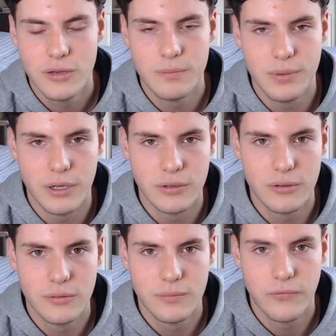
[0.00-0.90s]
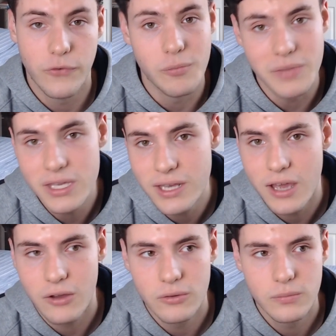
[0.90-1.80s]
But for me
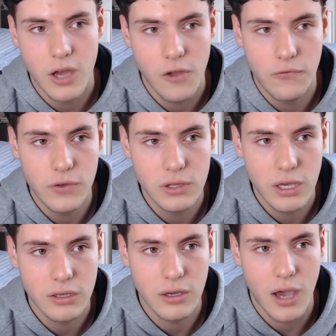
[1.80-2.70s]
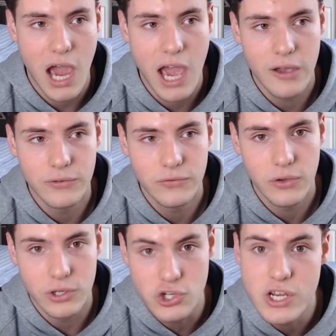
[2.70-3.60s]
now, I feel like I have
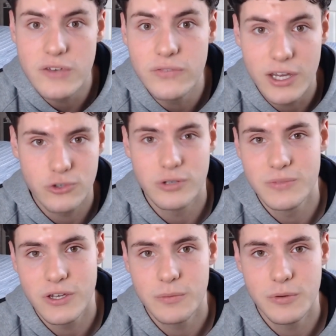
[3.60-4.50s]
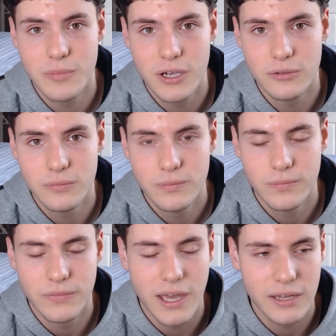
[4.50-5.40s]
achieved that dream setup of mine,
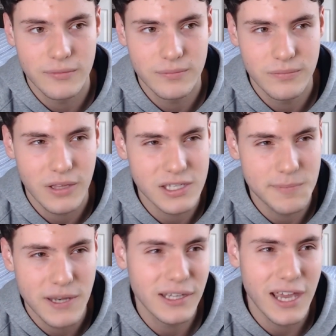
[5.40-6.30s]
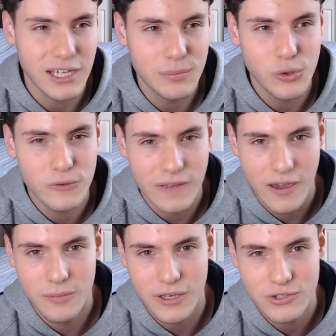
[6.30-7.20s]
that like spending any more
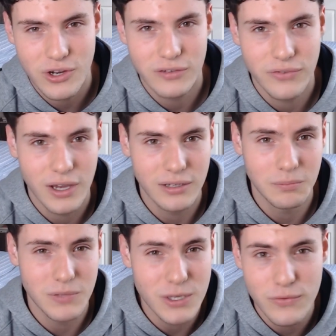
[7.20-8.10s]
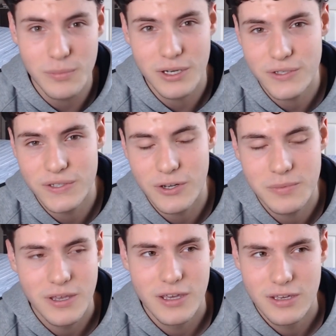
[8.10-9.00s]
time like trying to find an even better
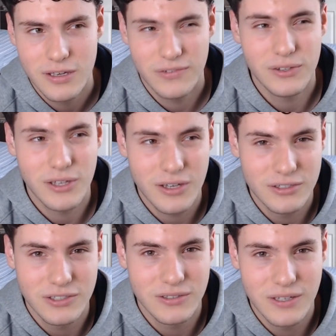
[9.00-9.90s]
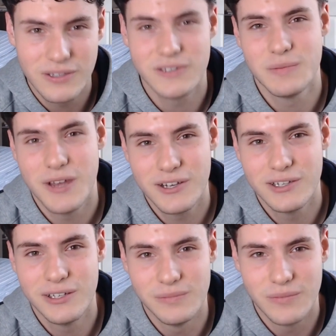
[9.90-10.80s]
setup, I feel like it doesn't matter
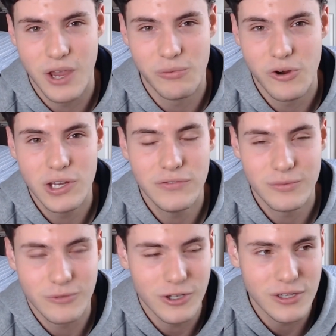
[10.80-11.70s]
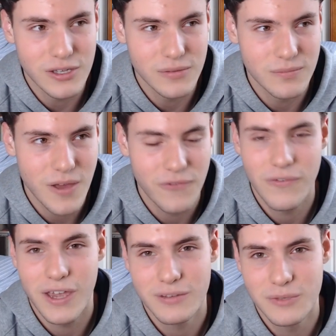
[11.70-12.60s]
and it won't even really
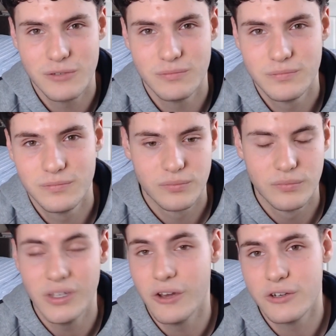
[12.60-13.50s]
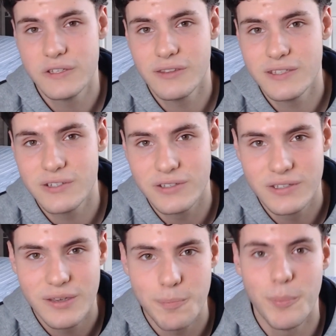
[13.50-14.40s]
affect me. But yeah, honestly, that's
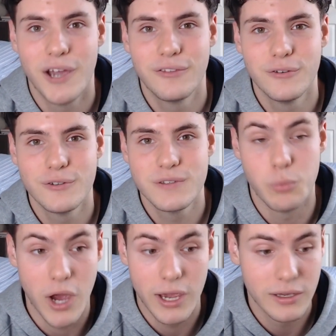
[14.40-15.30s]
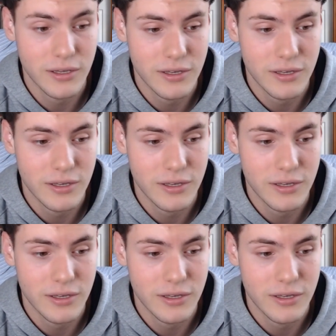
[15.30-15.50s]
just my thoughts. The